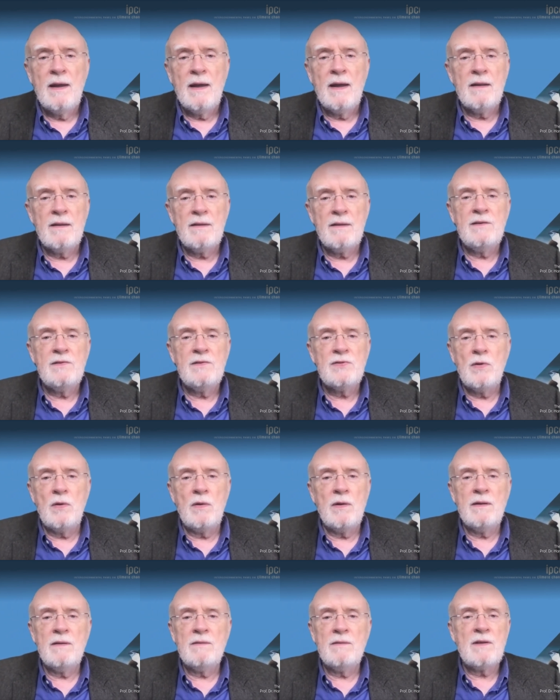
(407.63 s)
healthy
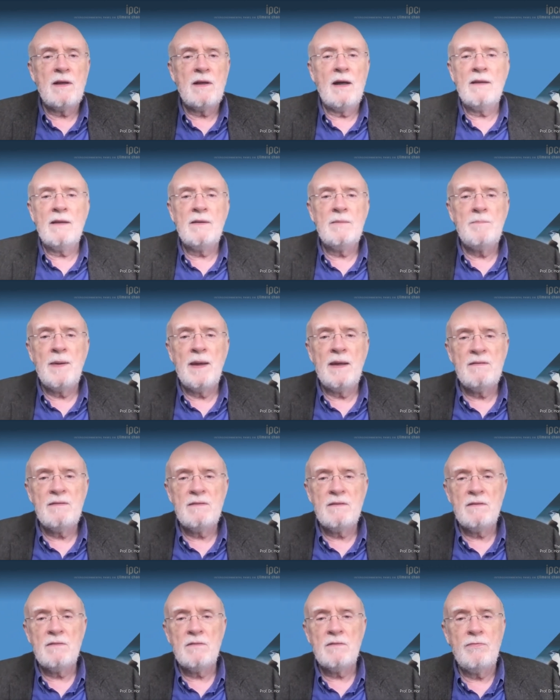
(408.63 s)
soils are the
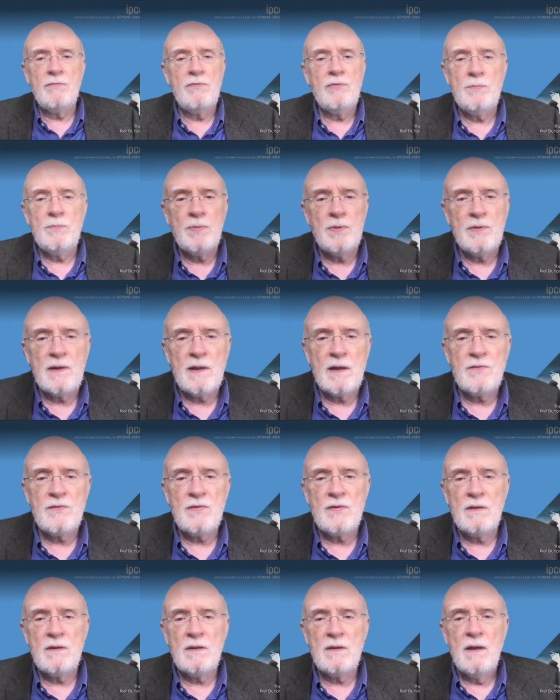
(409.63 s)
basis of food
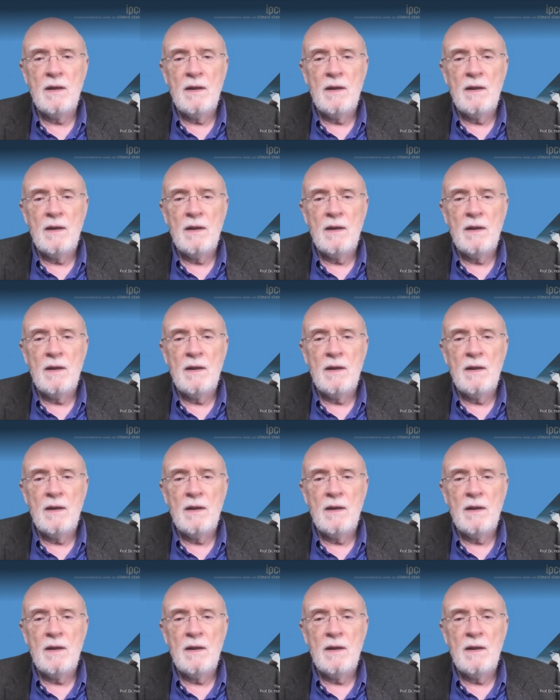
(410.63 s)
production,